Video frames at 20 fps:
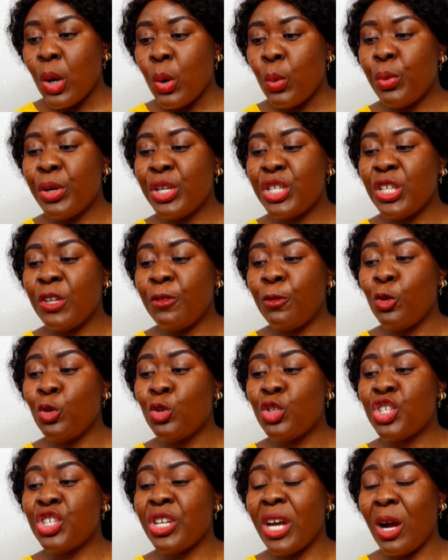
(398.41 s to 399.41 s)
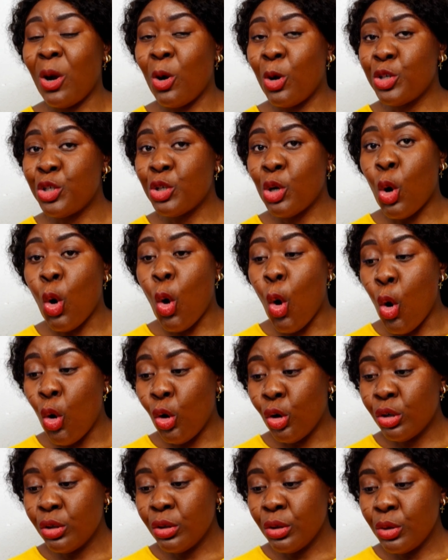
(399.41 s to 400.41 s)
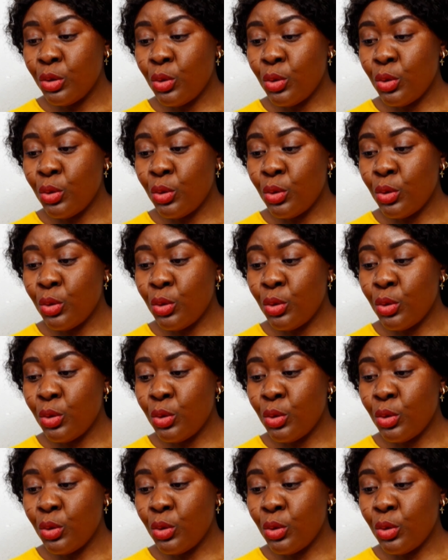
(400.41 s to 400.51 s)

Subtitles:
which if you check on your own,